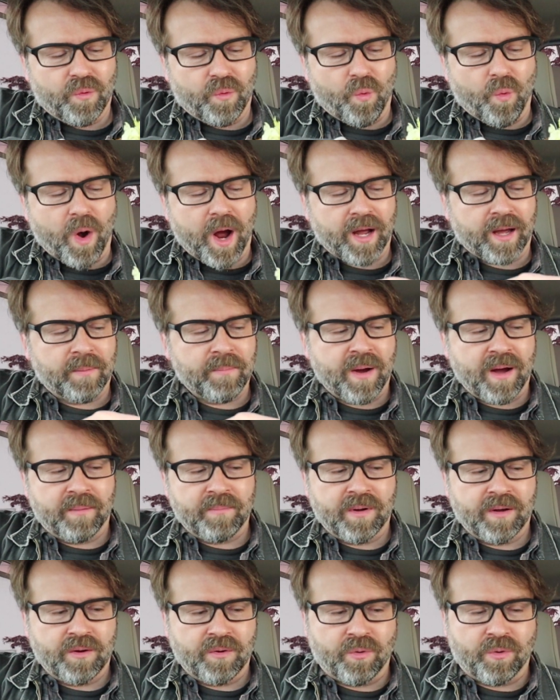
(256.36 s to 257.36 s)

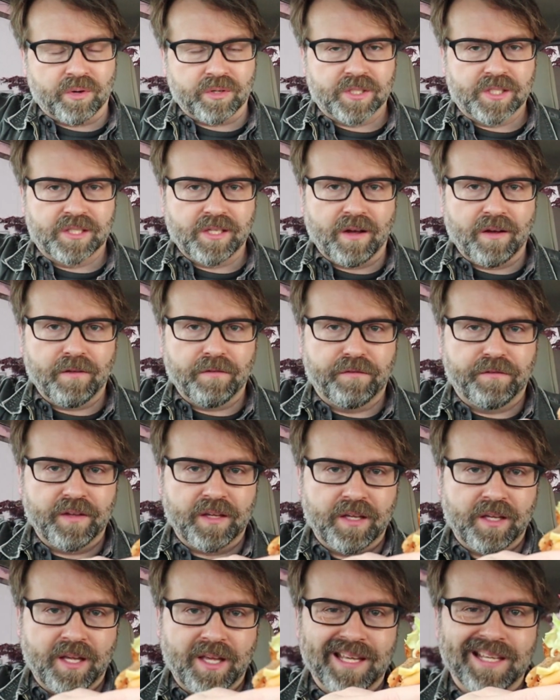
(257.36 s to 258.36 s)
Wagamama or
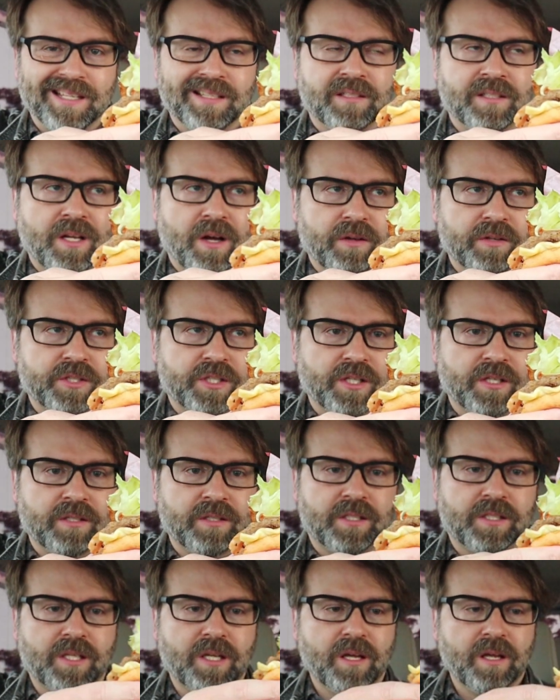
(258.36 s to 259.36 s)

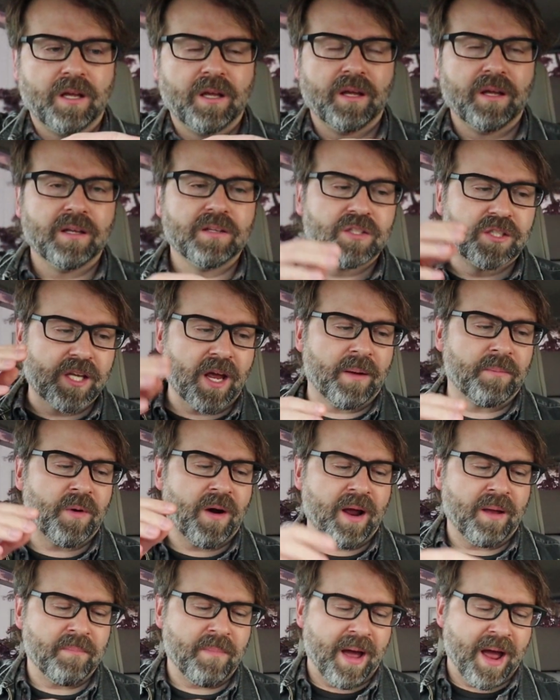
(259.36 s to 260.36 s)
self-indulgent
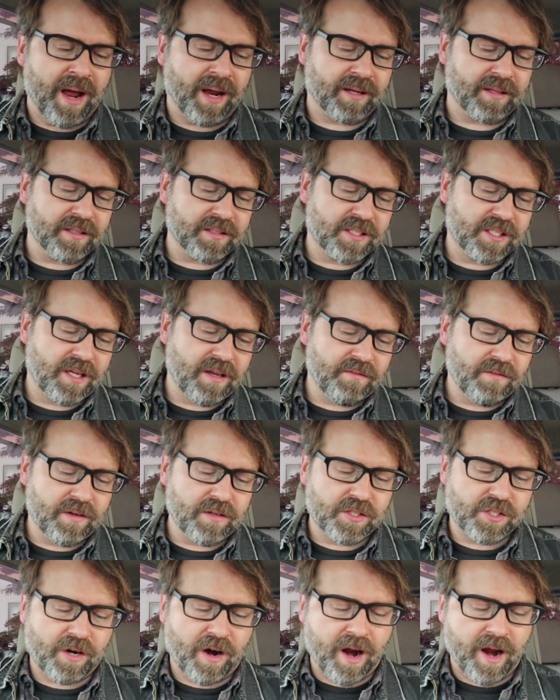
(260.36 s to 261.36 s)
Samurai Mac. Let's give it
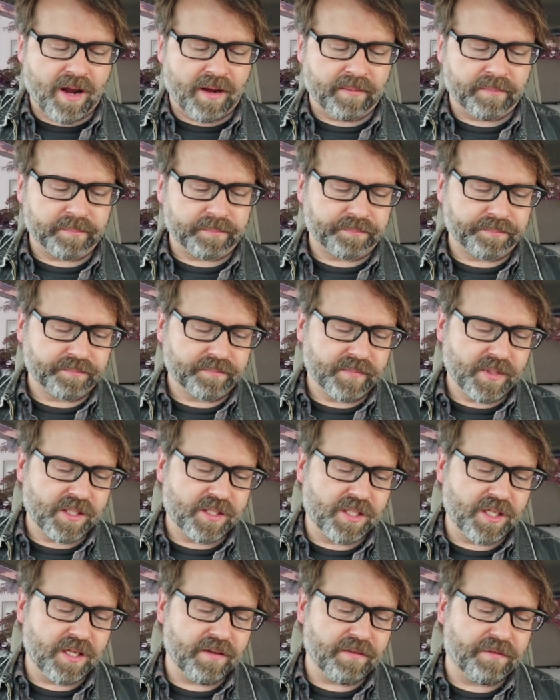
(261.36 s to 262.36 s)
a try.
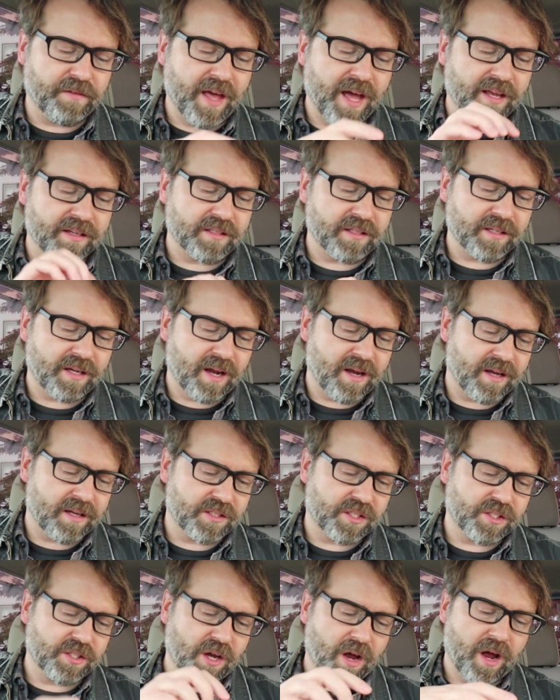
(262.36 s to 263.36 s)
See if that
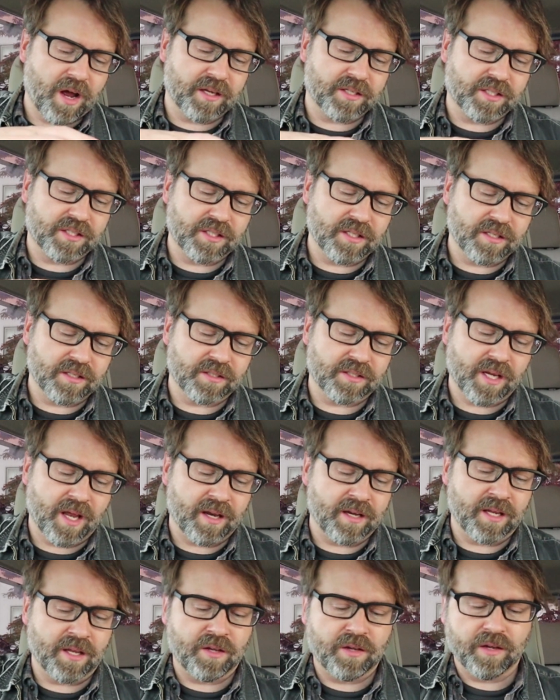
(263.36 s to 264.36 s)
sauce is
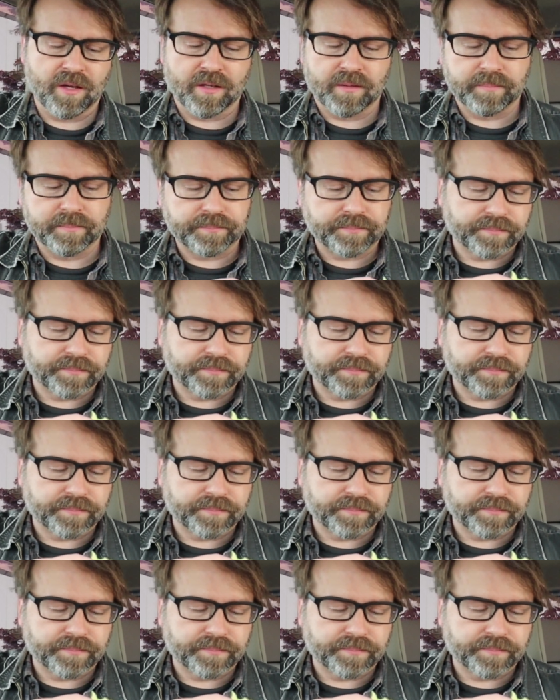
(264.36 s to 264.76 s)
any good.